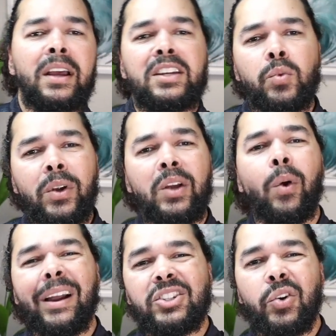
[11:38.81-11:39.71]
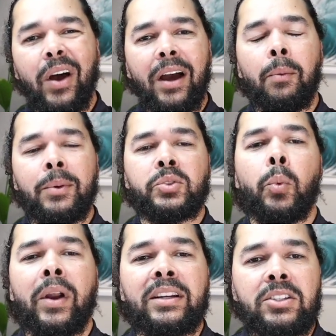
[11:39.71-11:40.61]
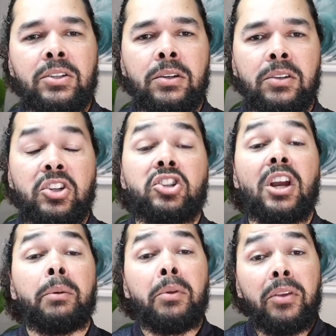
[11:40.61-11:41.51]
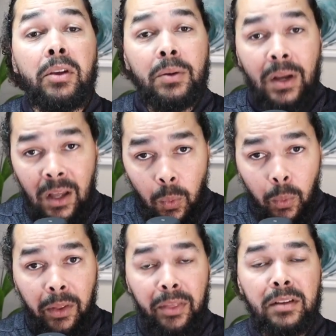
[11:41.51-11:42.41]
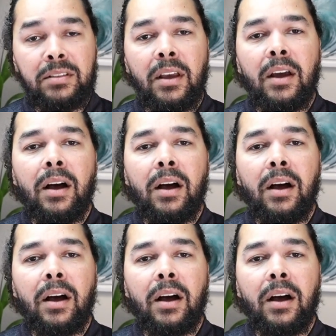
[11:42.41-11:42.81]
is really what I wanted to share with you with this